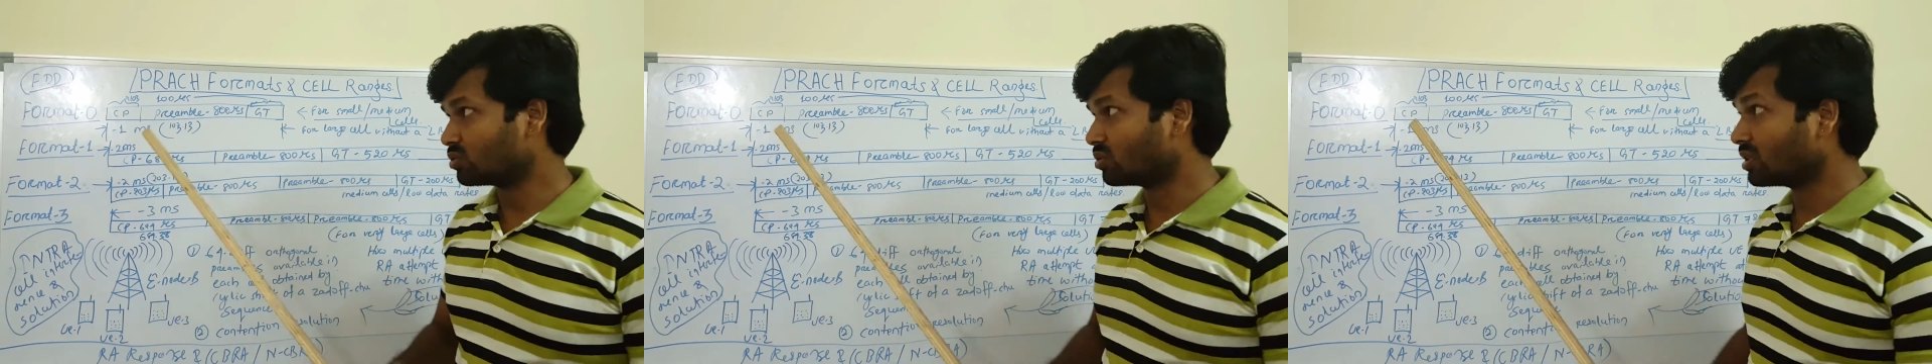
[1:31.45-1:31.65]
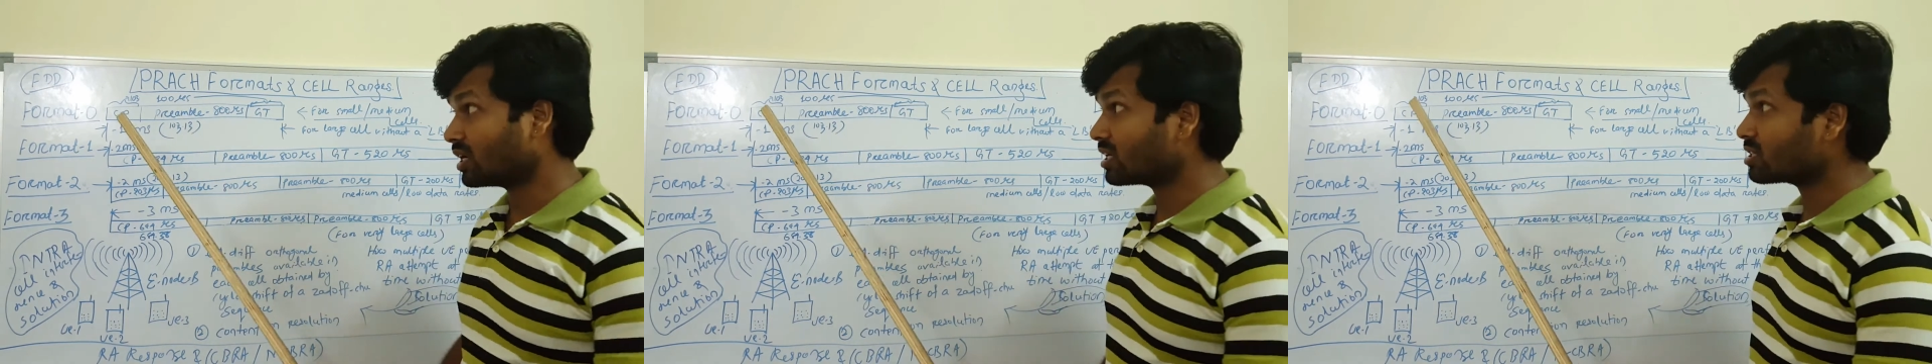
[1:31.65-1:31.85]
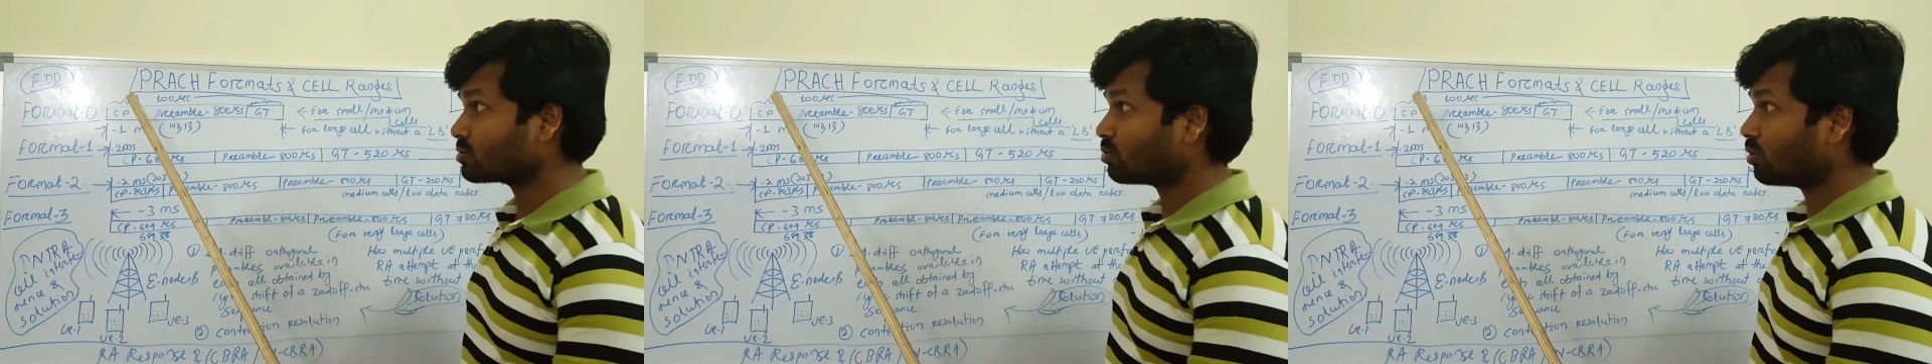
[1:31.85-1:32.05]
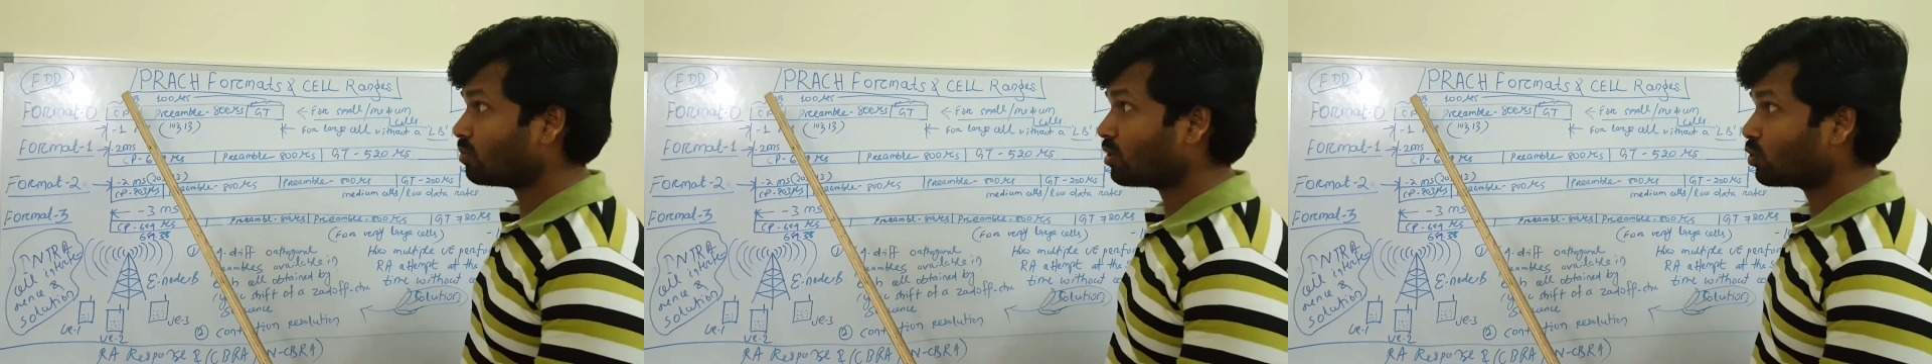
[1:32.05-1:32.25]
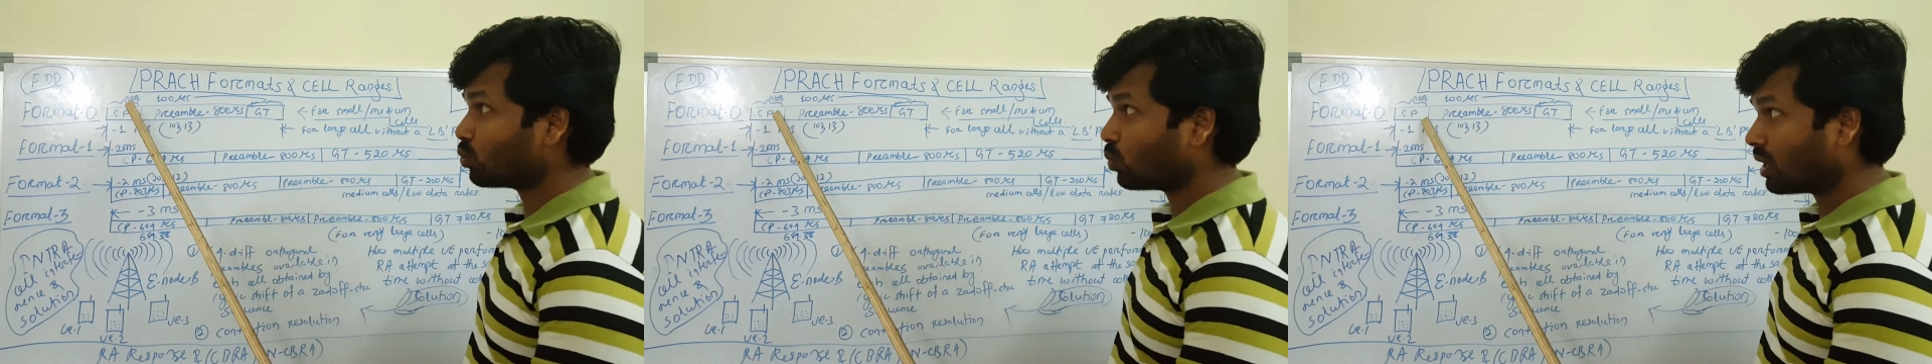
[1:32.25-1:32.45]
So that is
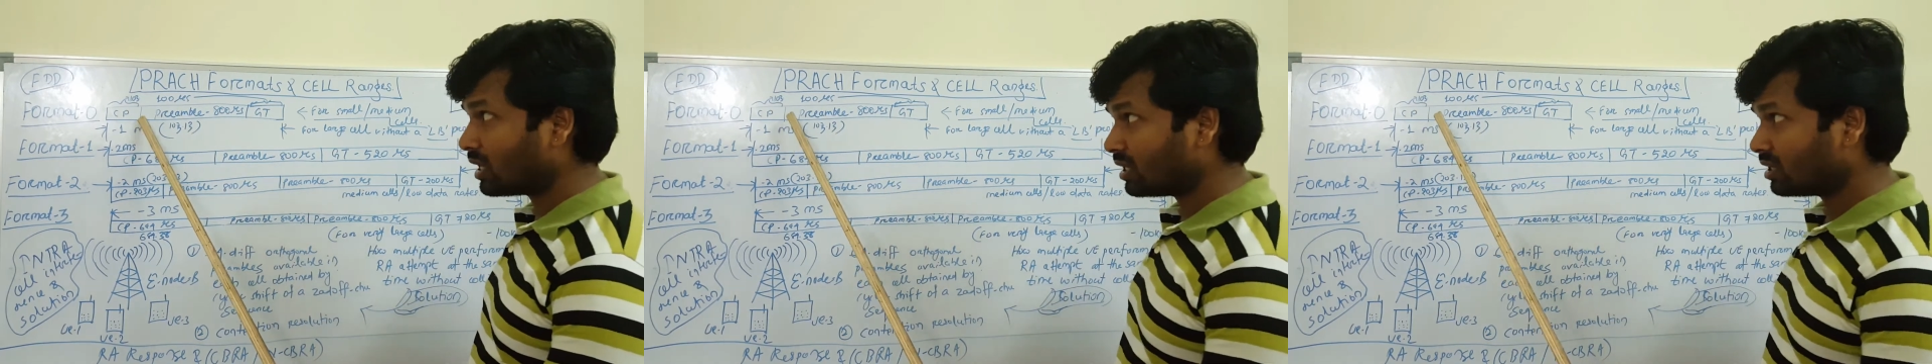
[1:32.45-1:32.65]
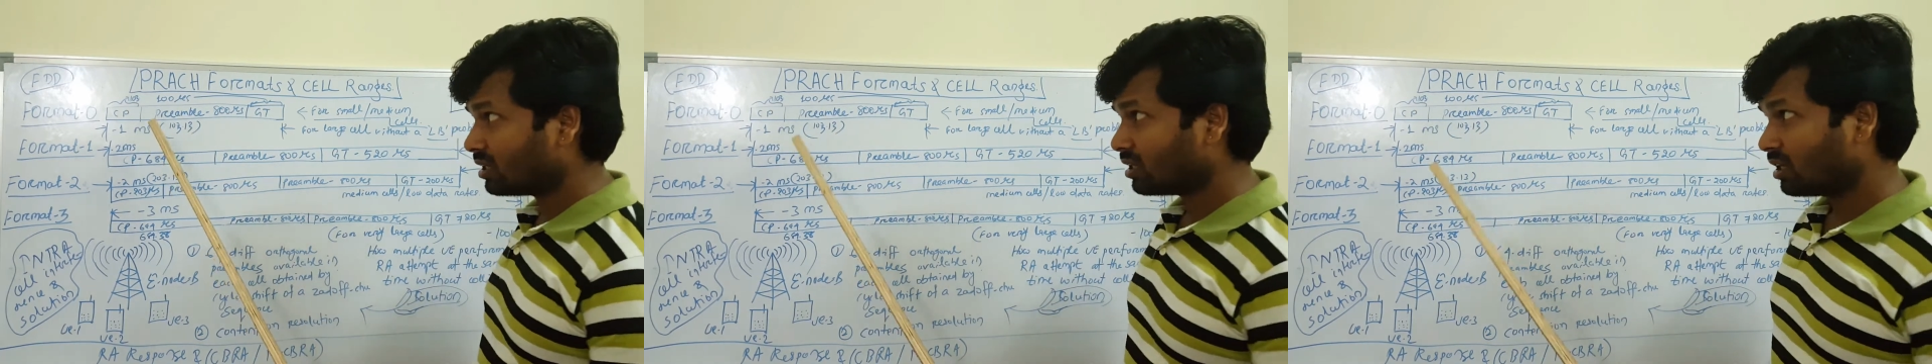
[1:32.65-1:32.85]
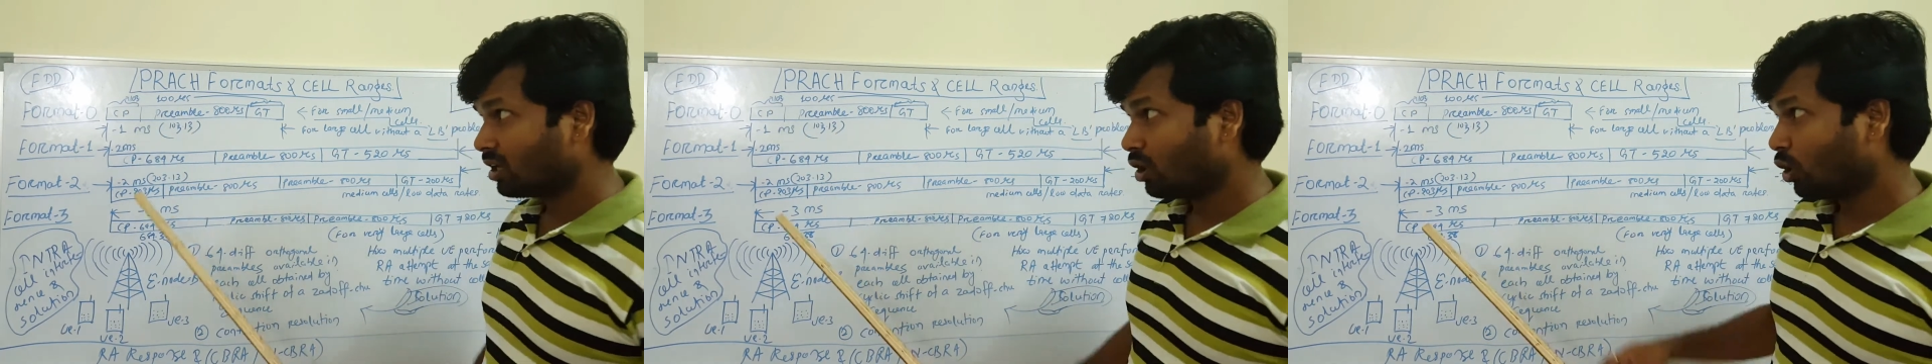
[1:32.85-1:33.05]
format 1.